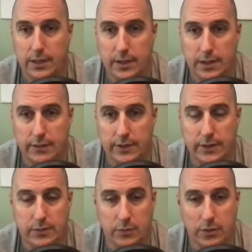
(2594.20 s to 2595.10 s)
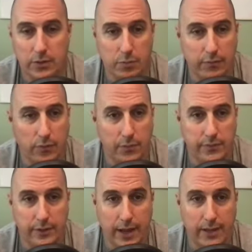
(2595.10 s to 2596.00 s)
And if it hits one of those
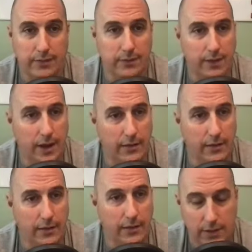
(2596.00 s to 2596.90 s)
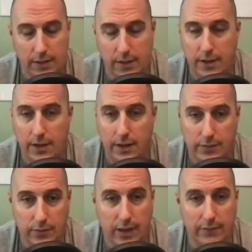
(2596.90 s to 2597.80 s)
performance enhancing sides,
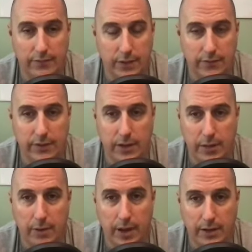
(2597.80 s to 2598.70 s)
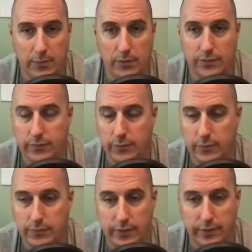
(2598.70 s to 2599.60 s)
it's going to have significant impact. And
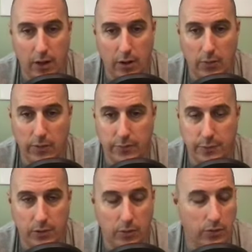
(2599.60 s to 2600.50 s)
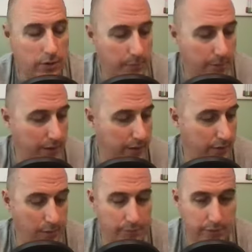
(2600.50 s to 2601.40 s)
we've seen that all the way from a local
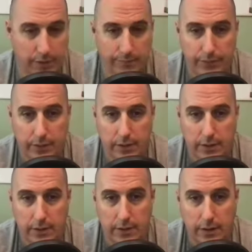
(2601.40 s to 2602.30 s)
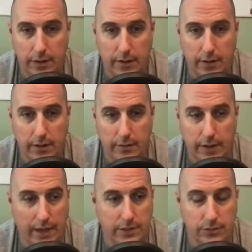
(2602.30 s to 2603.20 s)
competitor up to
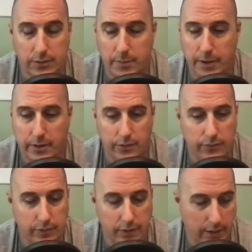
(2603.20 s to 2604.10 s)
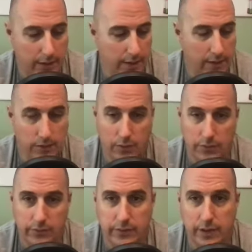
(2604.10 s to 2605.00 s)
national competitors. And, it's the
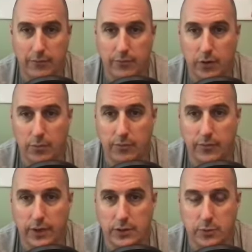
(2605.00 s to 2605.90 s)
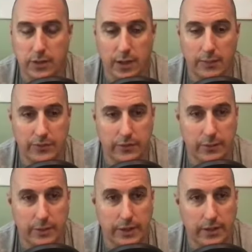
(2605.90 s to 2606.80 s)
same for our profession when it comes to
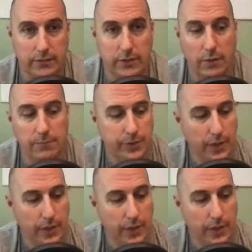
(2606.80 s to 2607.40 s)
CBD. So